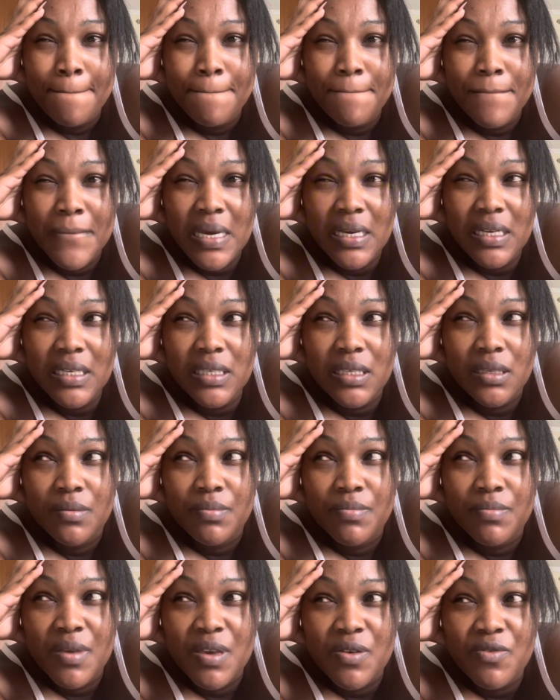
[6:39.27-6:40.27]

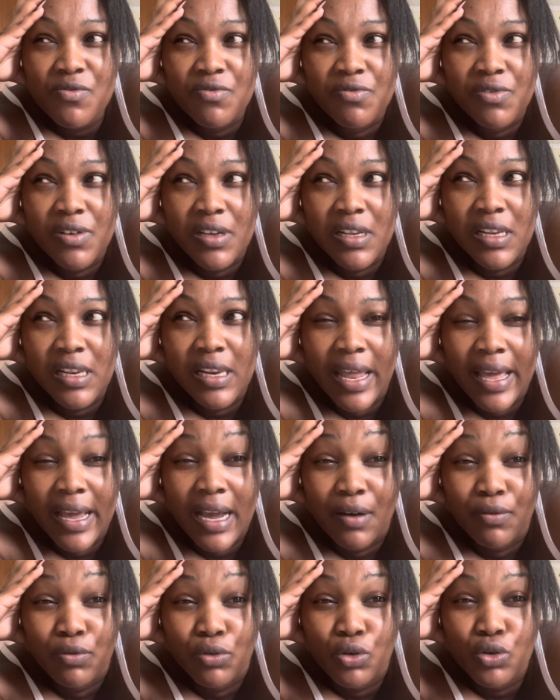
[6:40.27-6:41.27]
makes me feel
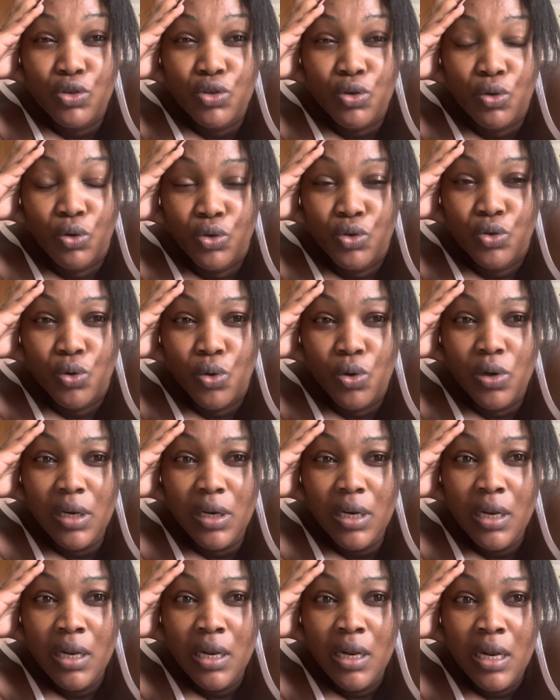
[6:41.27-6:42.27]
like i've lost
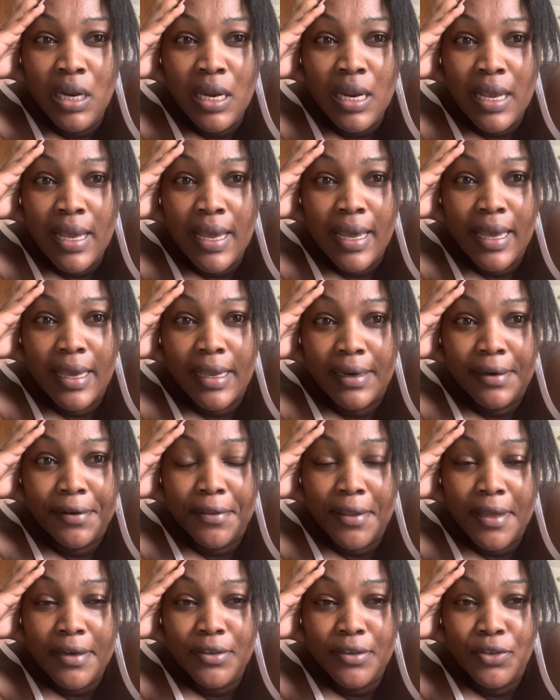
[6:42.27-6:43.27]
control and
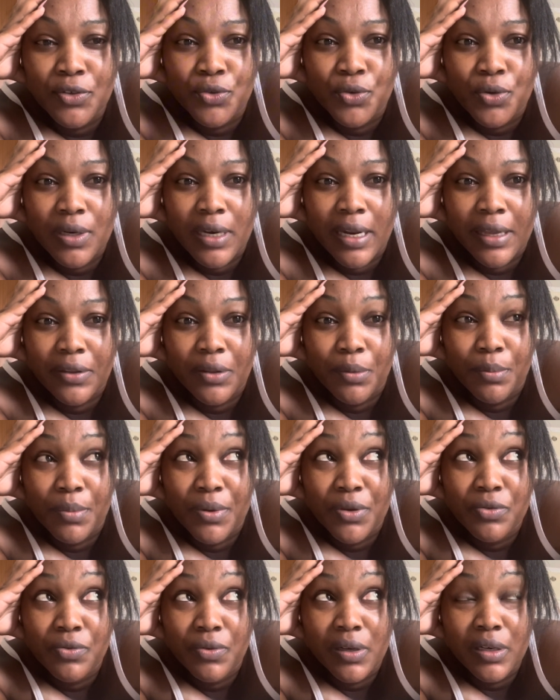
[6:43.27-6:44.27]
that is not like the
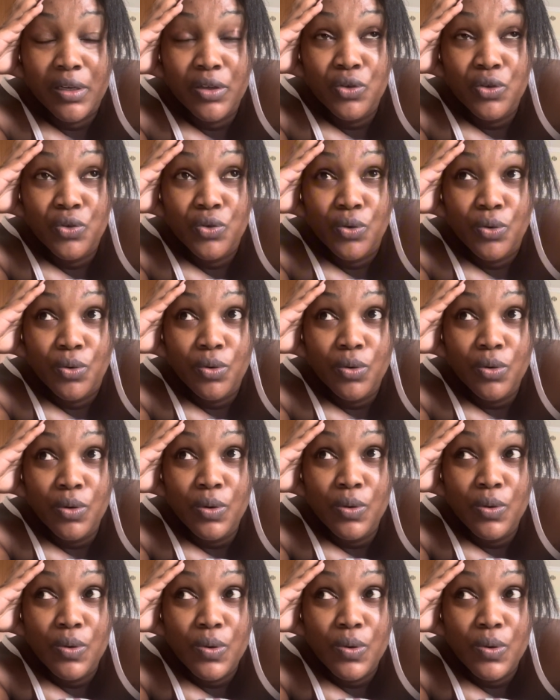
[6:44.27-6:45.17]
best feeling so